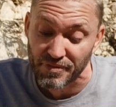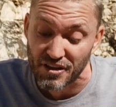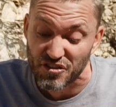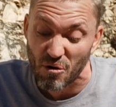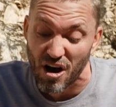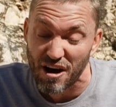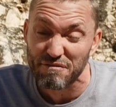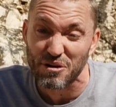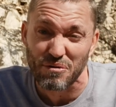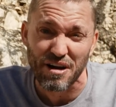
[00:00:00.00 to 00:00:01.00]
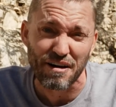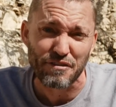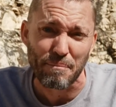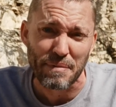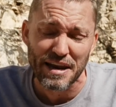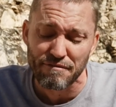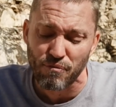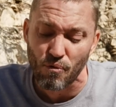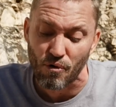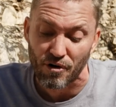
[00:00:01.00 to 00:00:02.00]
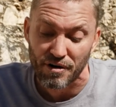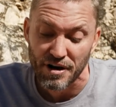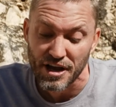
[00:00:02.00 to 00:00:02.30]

So of their men of war,